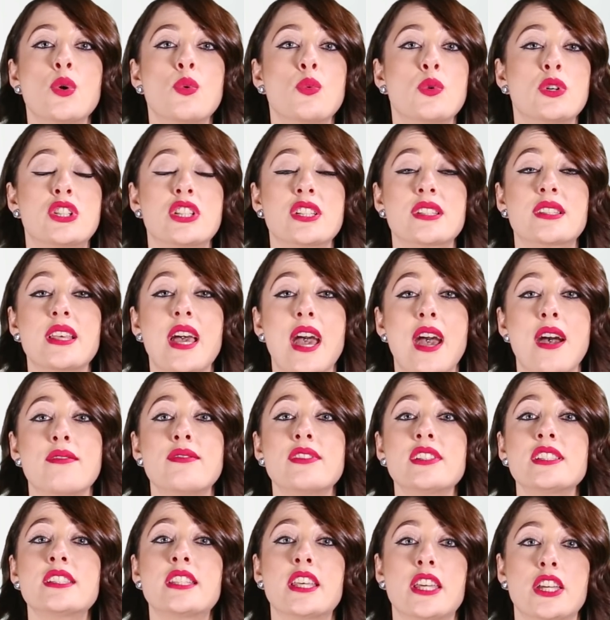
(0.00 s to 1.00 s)
which is
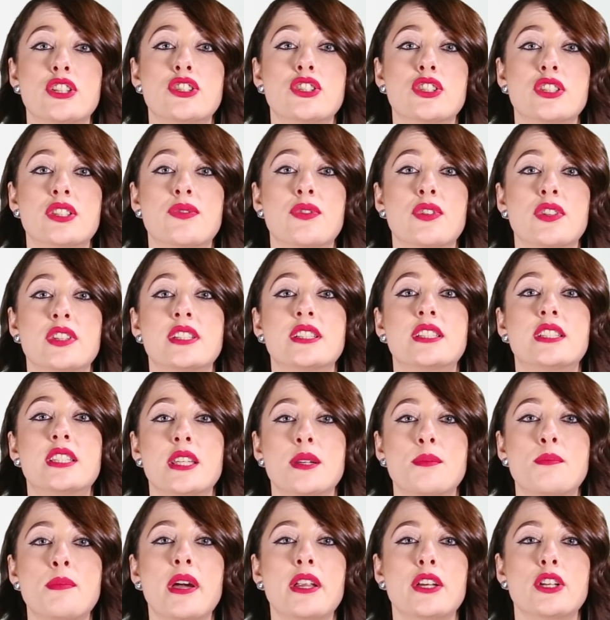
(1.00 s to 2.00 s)
advantageous for the
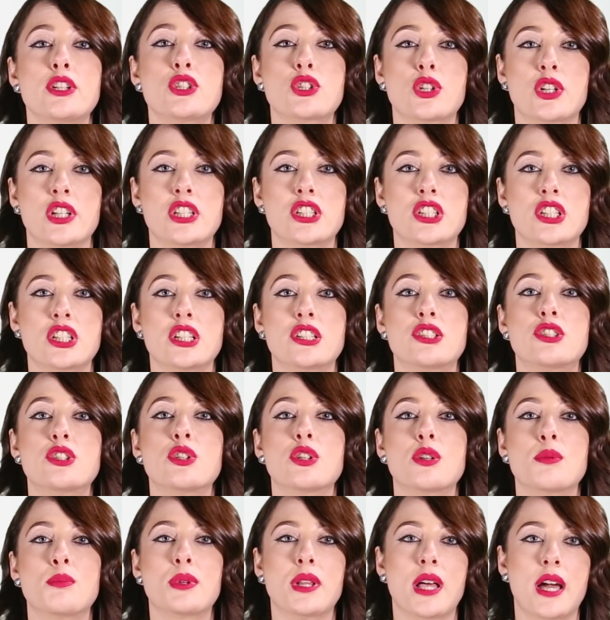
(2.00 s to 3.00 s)
deep penetration into
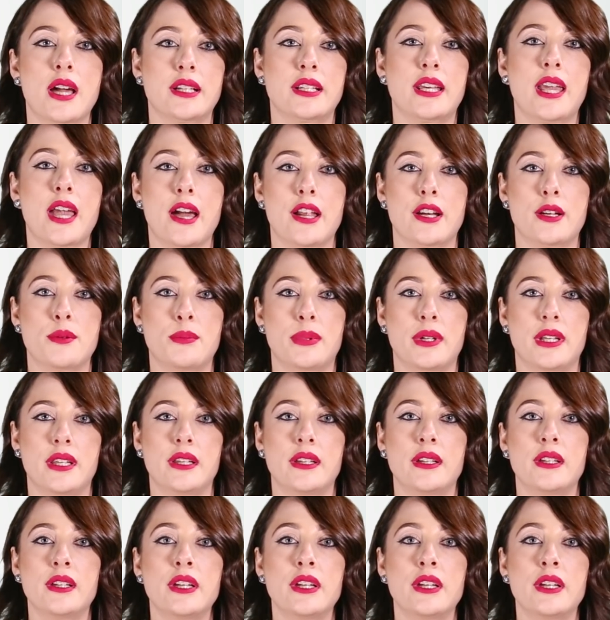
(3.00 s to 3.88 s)
the plant canopy.